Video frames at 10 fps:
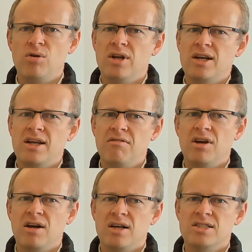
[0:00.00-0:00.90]
at giving
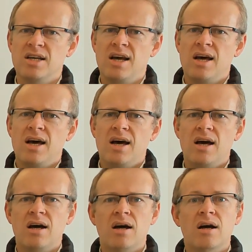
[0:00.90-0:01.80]
us
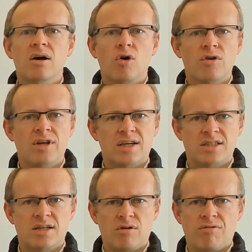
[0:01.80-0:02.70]
context
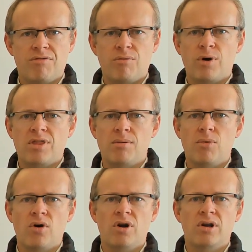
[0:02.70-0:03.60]
of what the
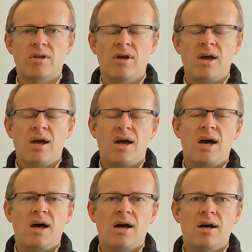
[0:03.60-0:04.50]
market
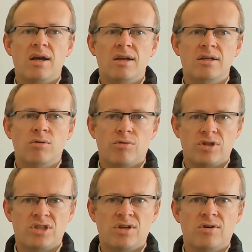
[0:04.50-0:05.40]
is, or the
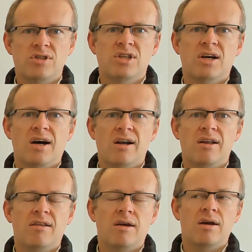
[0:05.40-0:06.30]
stance, the
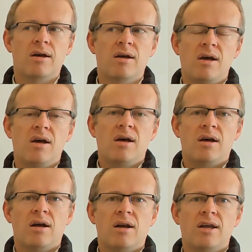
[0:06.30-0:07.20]
current,
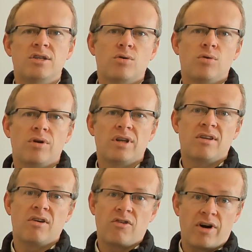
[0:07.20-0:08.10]
let's call
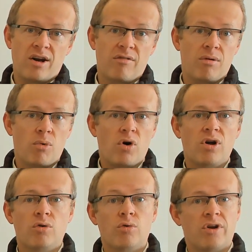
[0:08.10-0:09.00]
it trend of the market
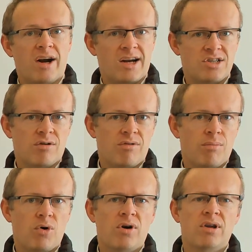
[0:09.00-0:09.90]
or direction of the
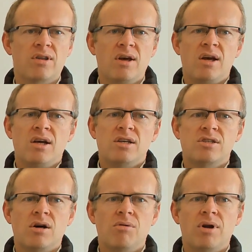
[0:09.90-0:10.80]
market.
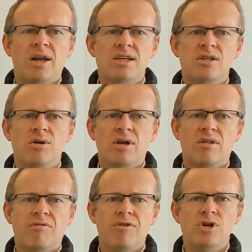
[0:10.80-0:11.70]
So let's look at the
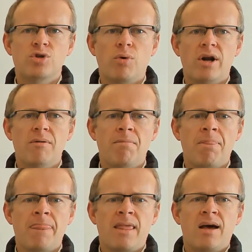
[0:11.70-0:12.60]
first one.
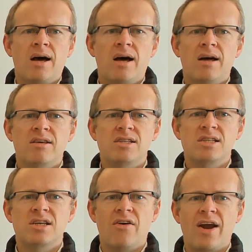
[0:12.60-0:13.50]
This is
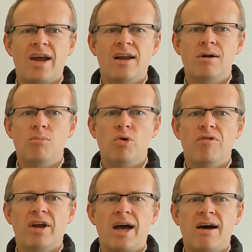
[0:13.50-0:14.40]
a regular
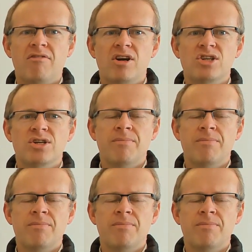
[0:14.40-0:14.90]
moving average,